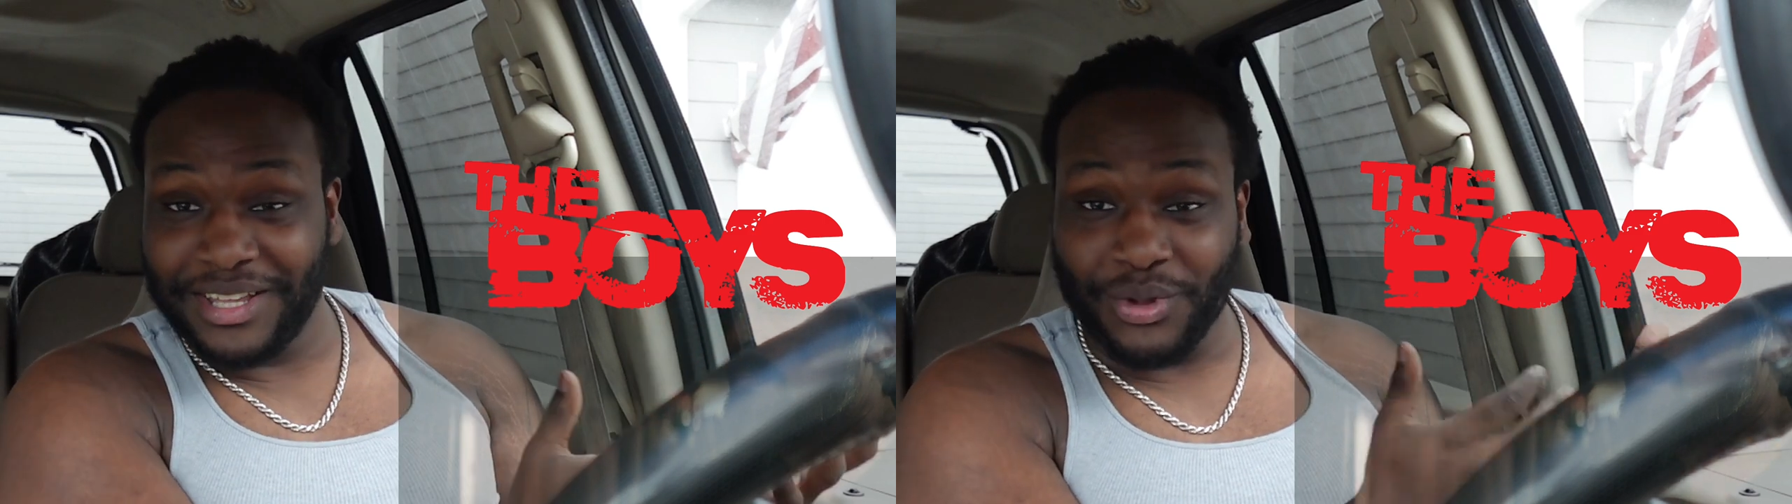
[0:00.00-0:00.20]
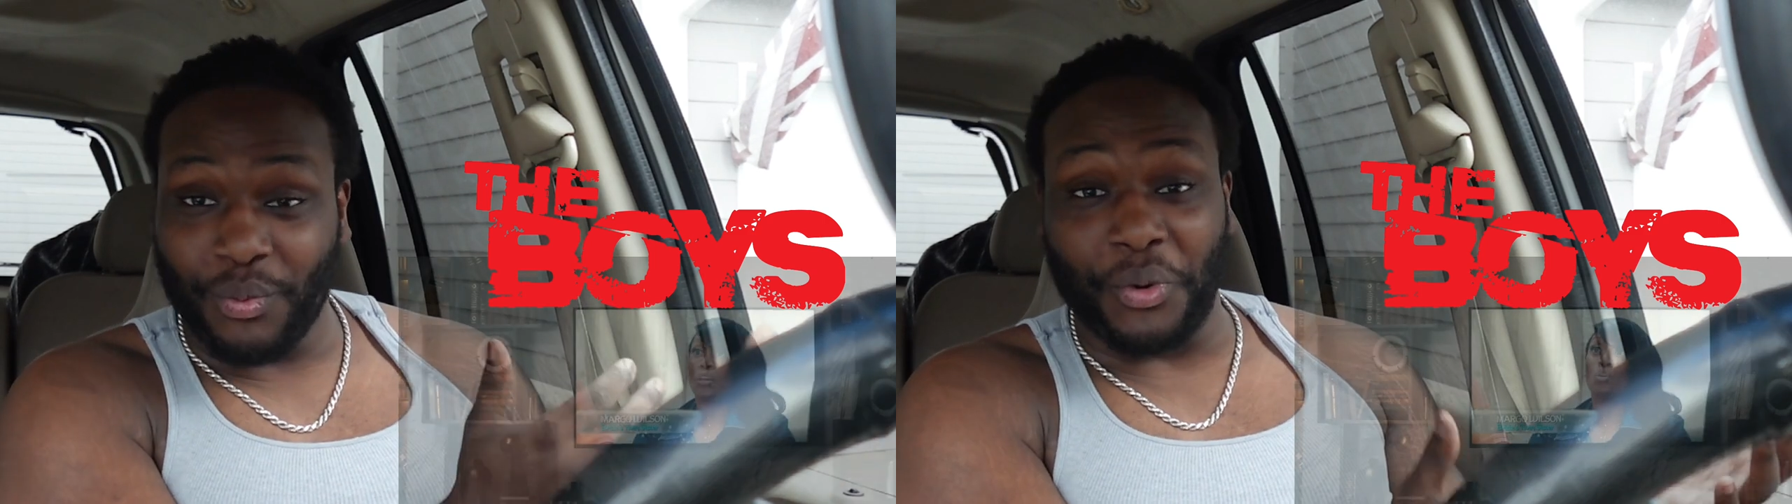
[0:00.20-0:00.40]

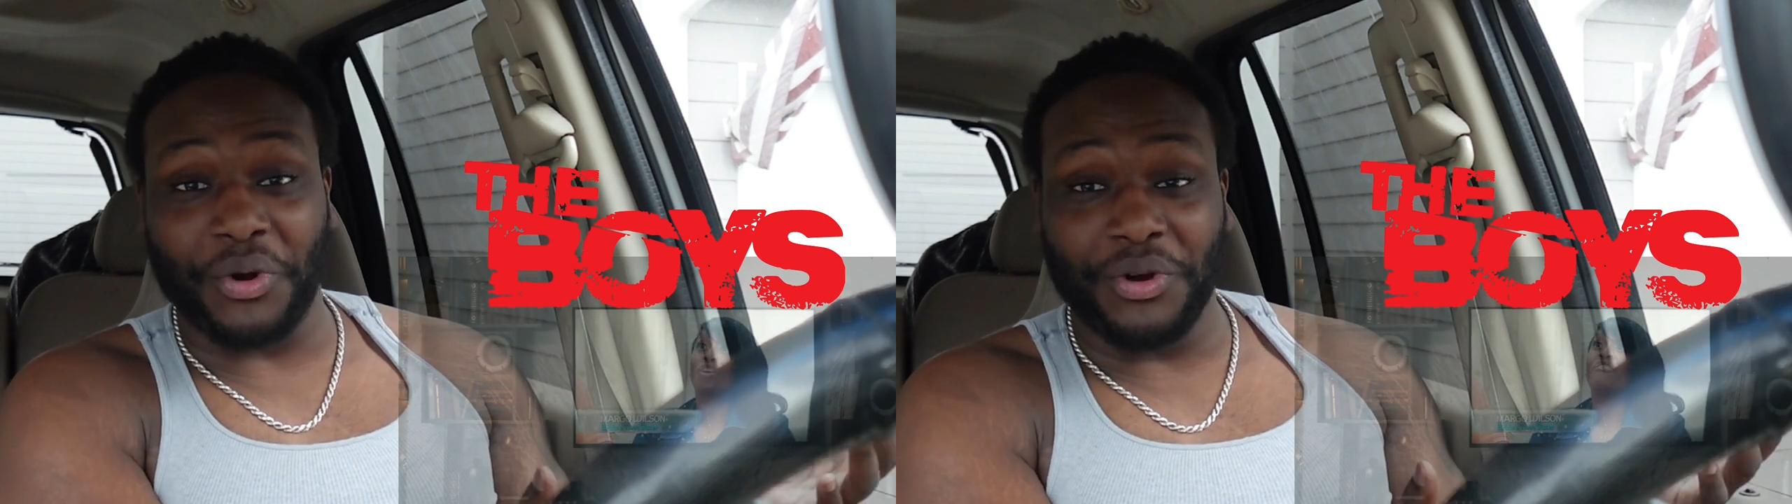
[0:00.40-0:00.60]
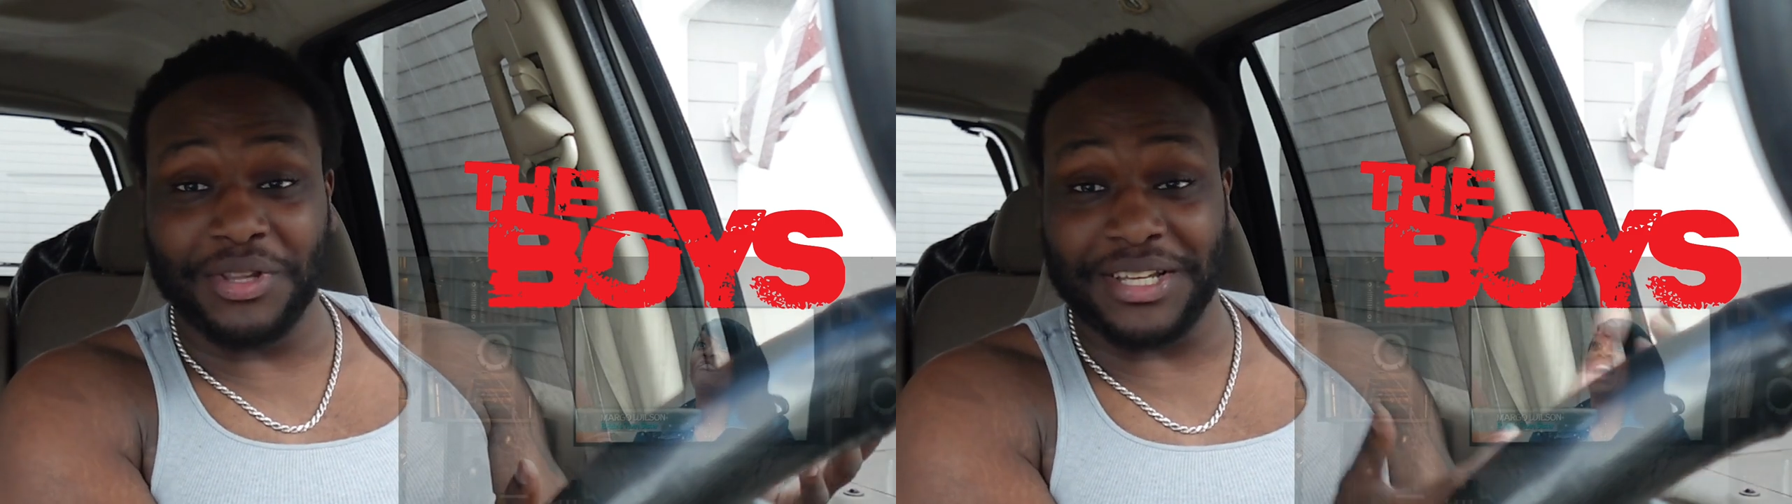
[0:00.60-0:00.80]
in the
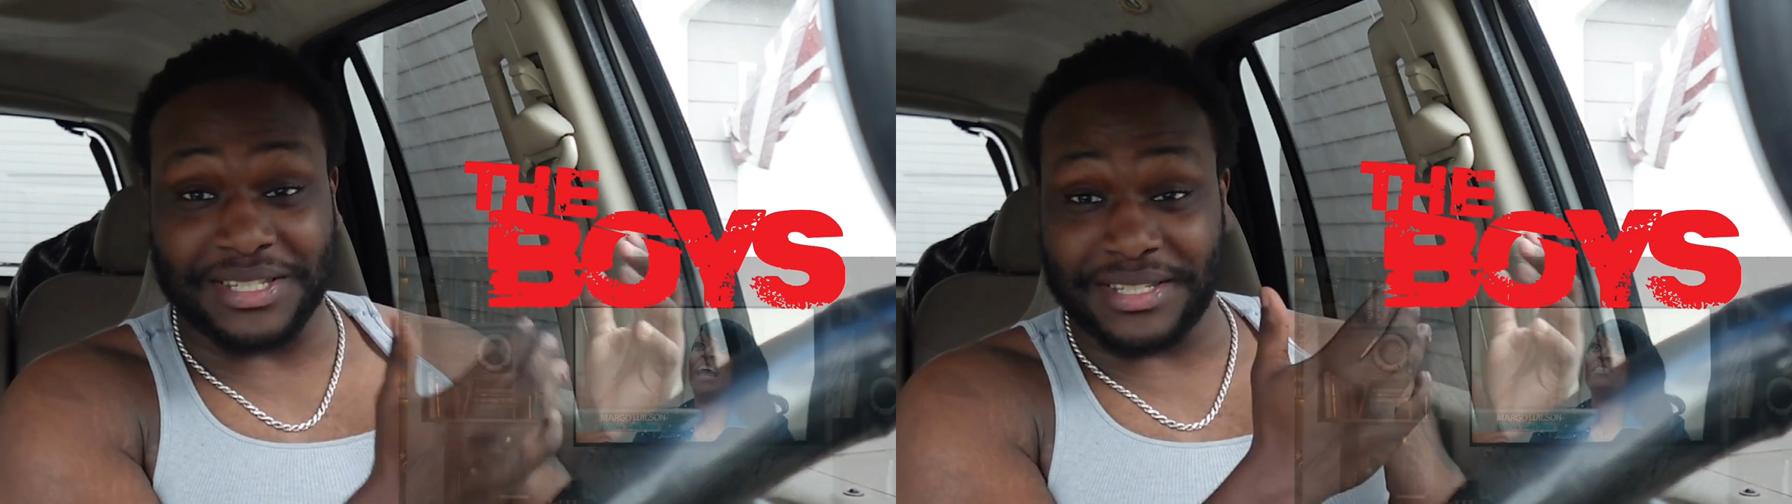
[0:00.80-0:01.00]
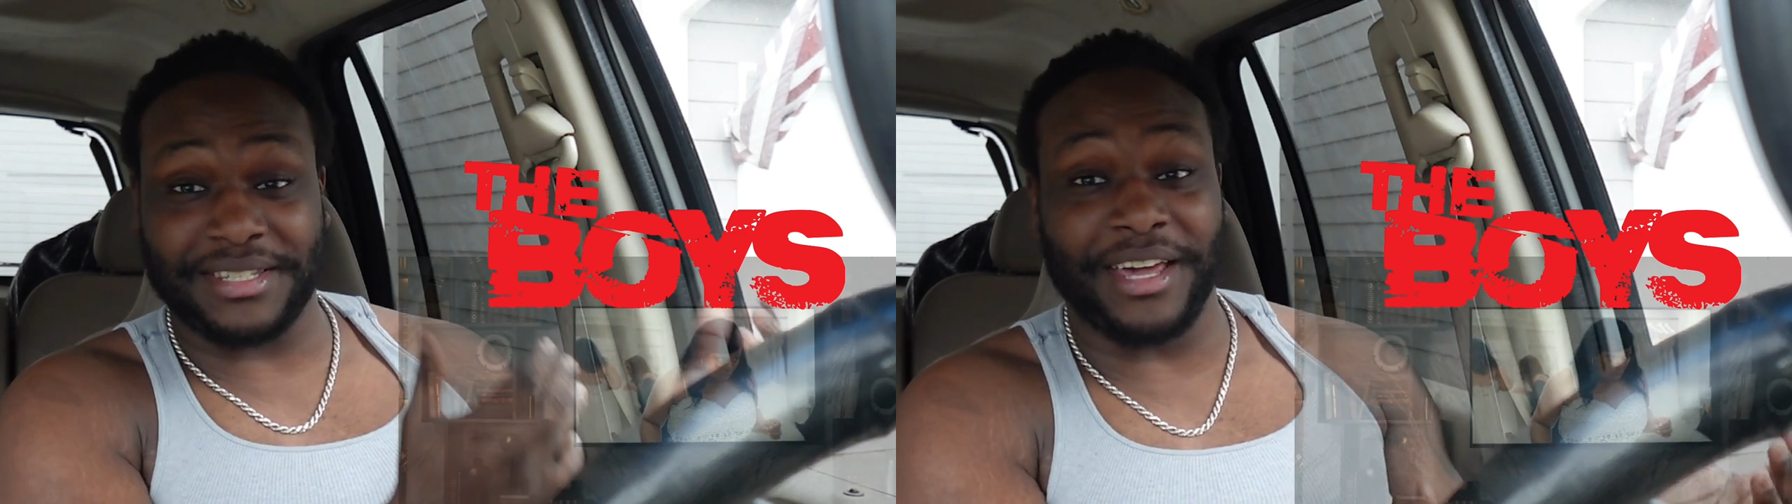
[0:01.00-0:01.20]
world
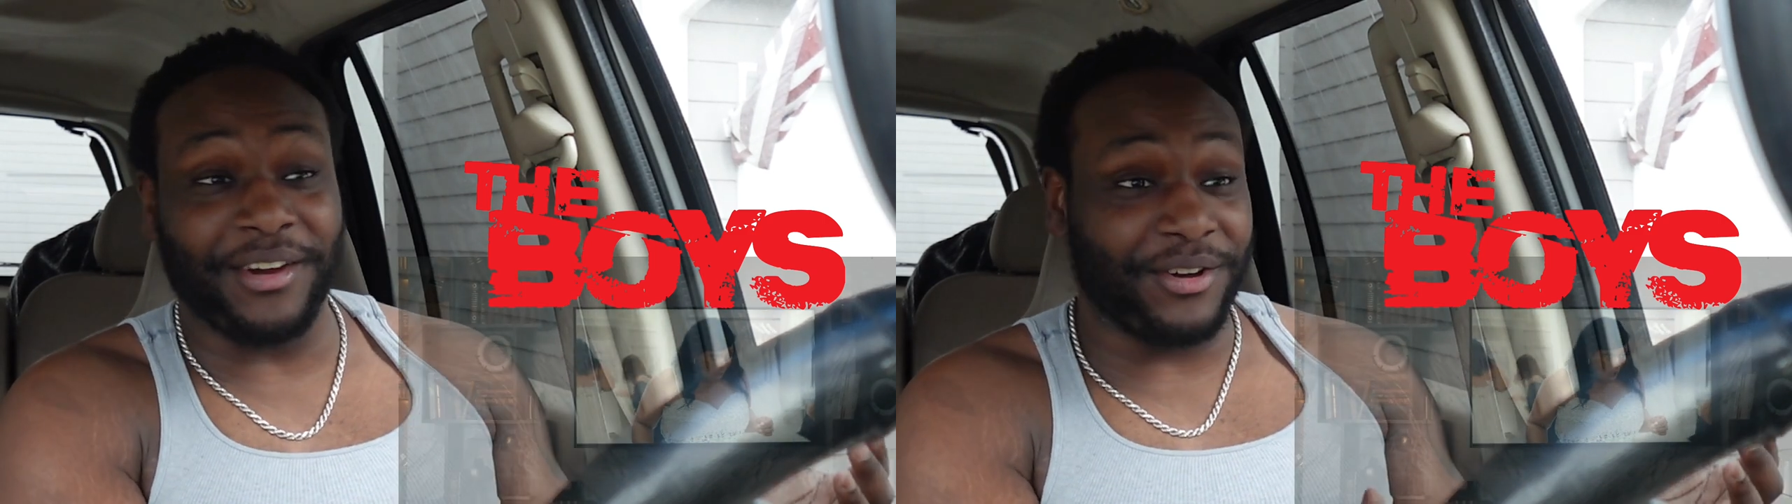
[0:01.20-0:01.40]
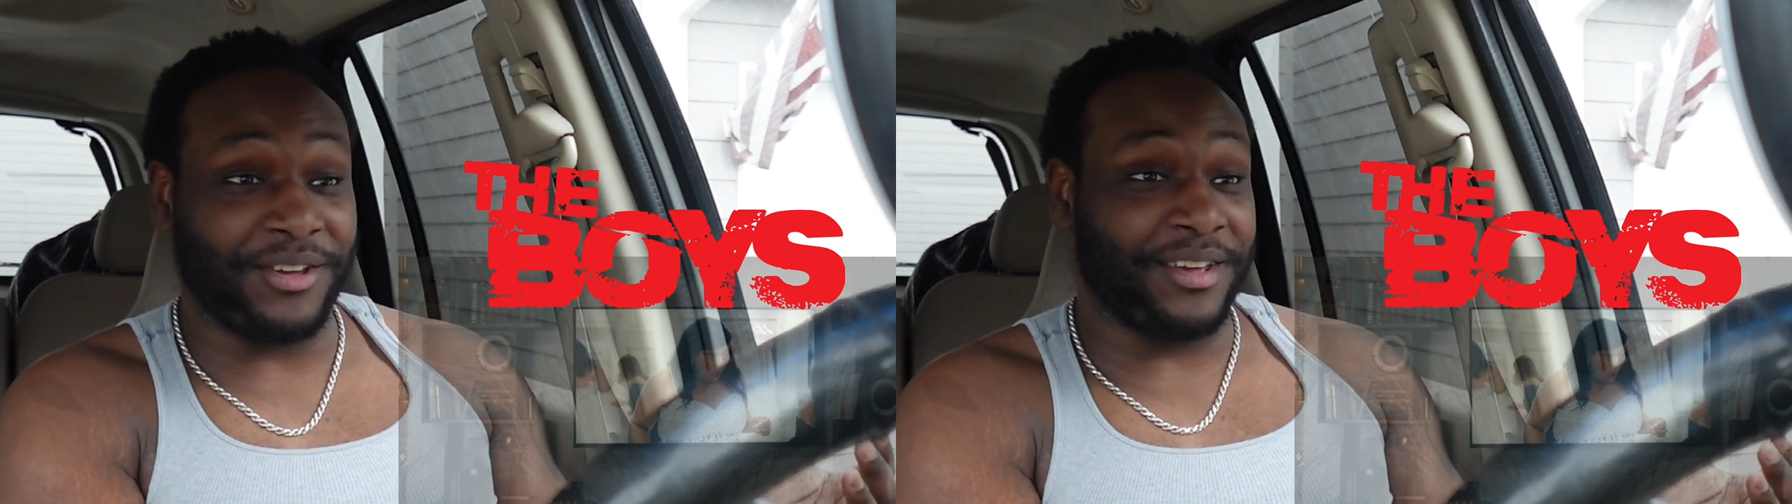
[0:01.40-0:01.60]
is
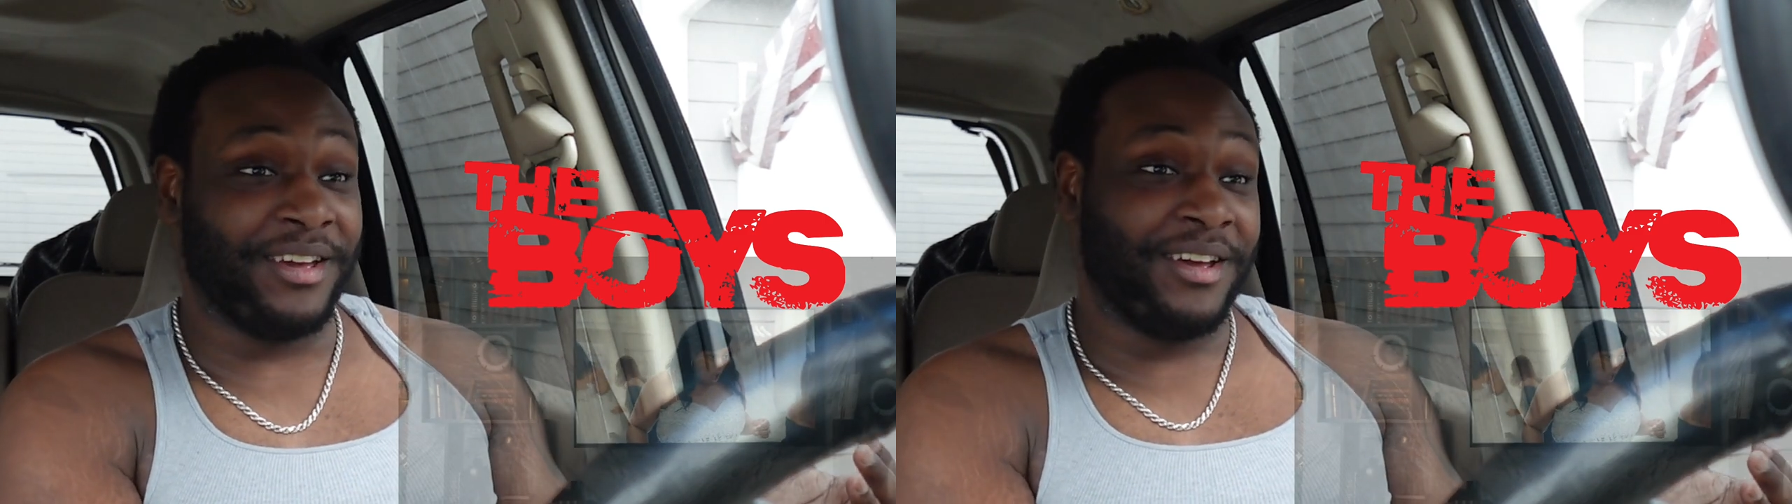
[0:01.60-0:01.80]
scary.